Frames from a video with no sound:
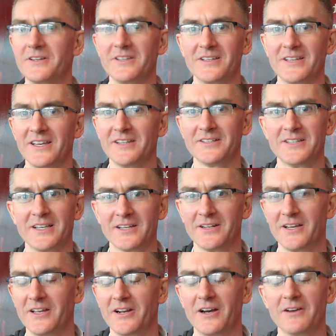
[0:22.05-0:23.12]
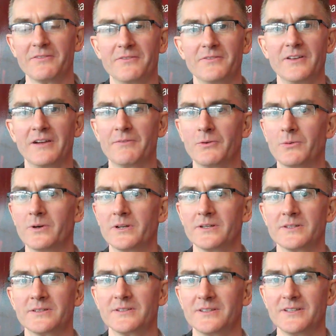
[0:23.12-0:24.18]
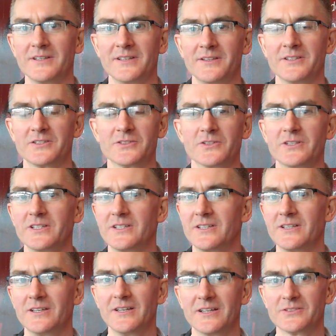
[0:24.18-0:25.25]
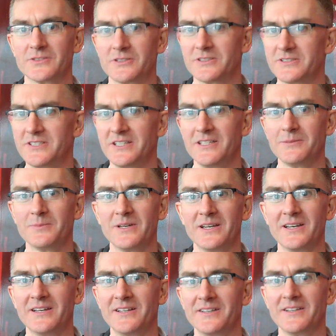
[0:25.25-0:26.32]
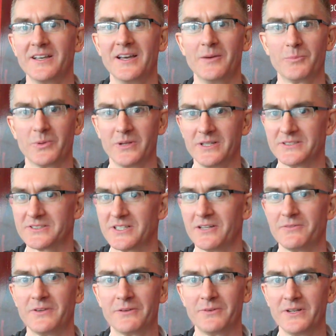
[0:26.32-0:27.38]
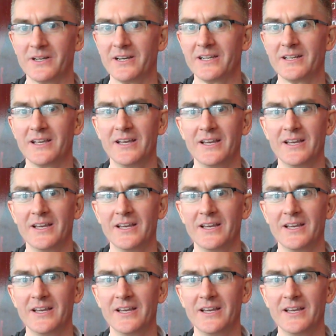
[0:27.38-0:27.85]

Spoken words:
You can't take a night off. Everyone in this league has a good team and plays tough every night.